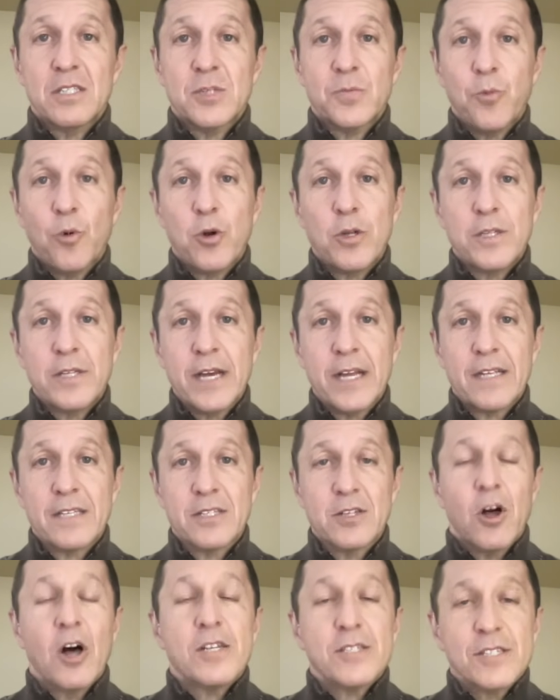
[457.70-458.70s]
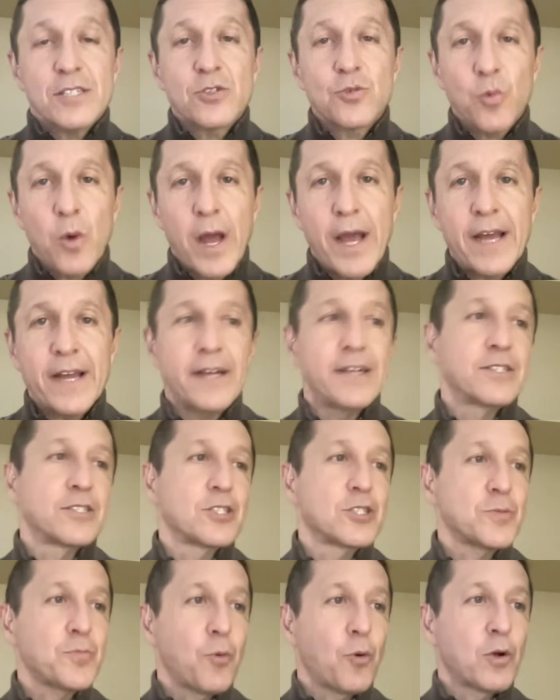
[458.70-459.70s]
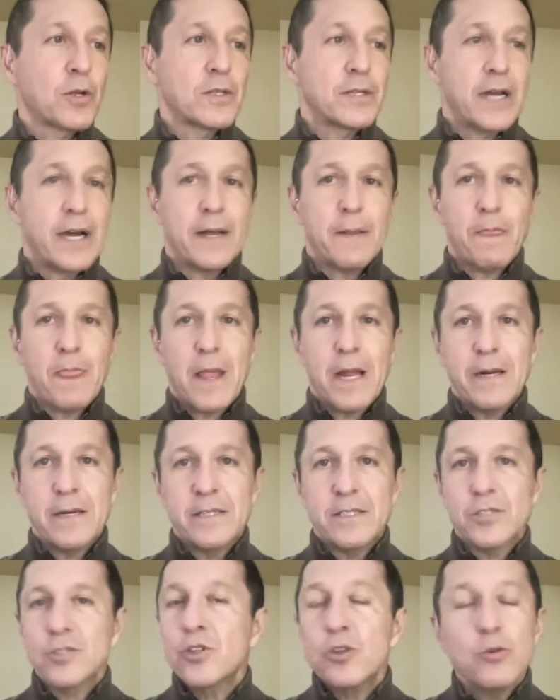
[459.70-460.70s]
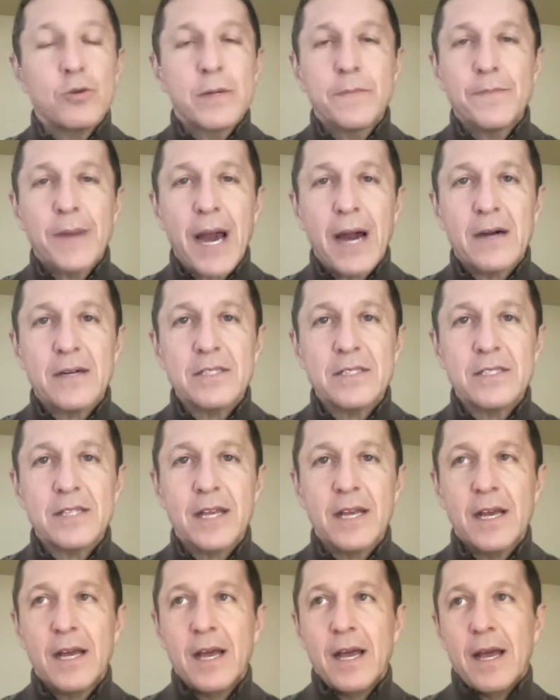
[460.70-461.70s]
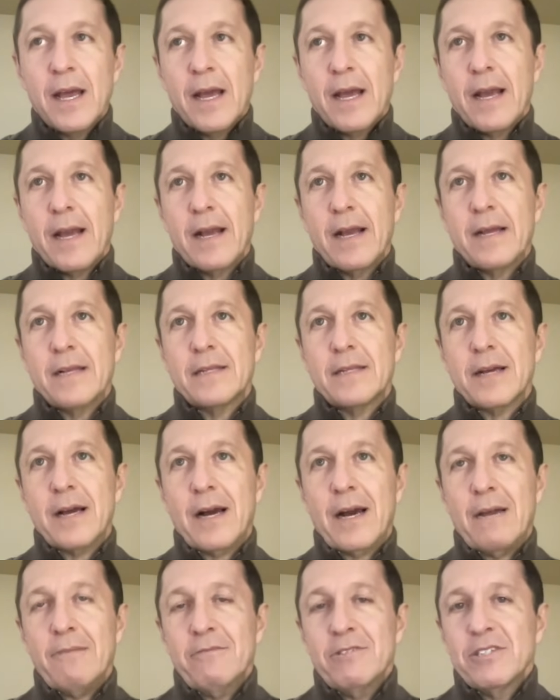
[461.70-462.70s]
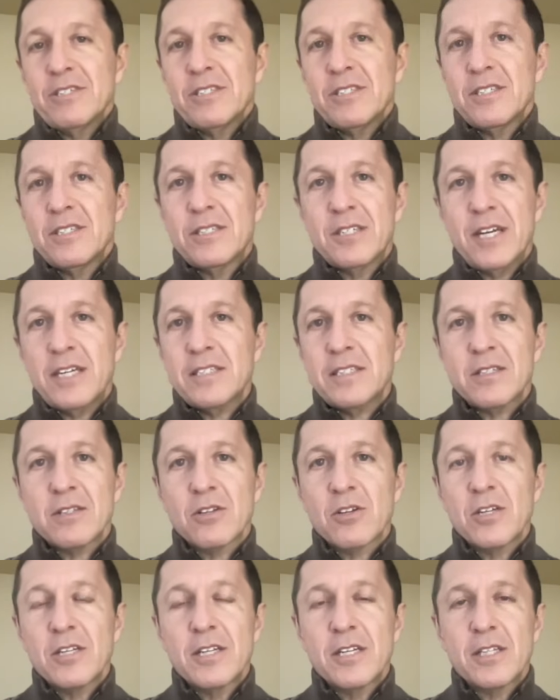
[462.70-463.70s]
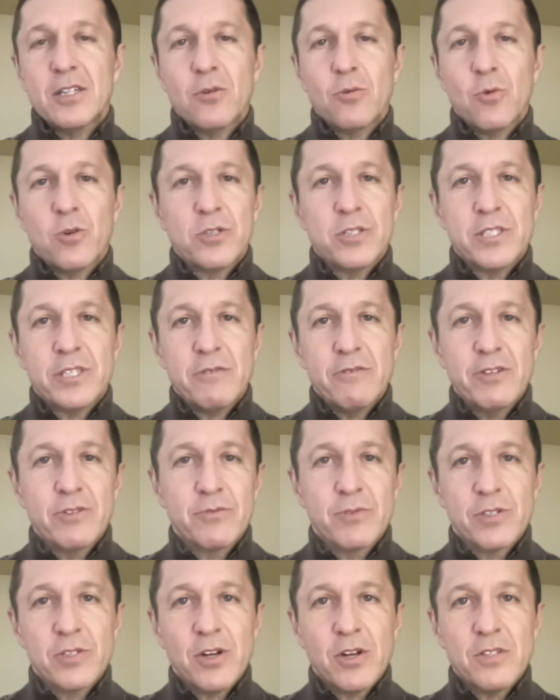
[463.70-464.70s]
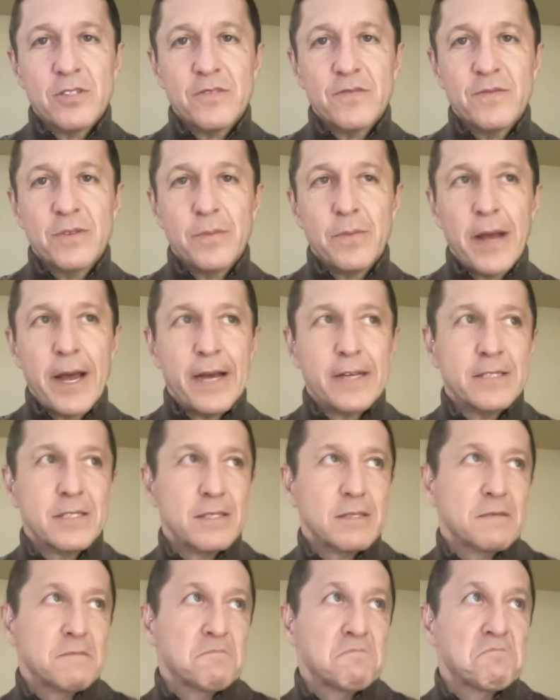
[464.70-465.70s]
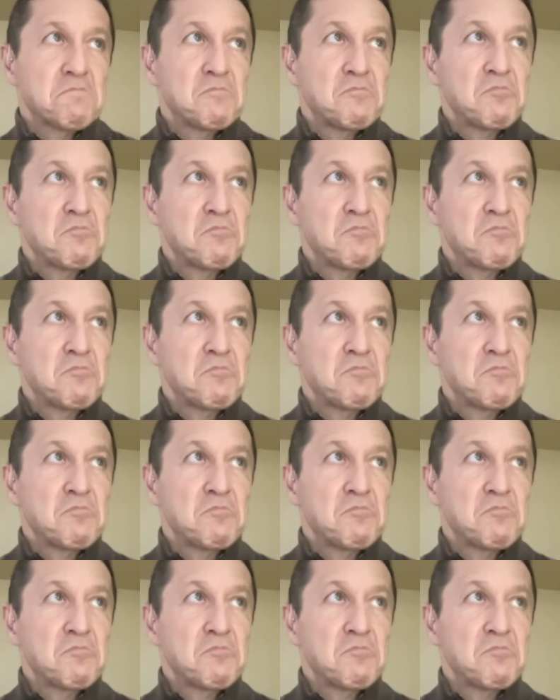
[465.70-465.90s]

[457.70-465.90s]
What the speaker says: a sport that has lost its way. It's a sport that is too imbalanced. And I would just suggest looking at the World Series results from the past,